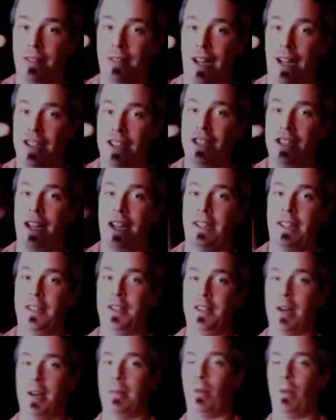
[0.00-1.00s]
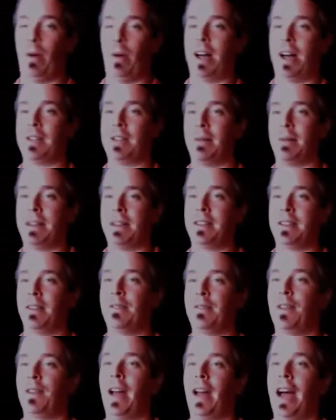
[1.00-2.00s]
I just got the double watch myself
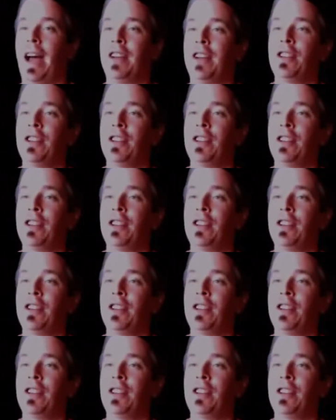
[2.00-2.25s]
flash.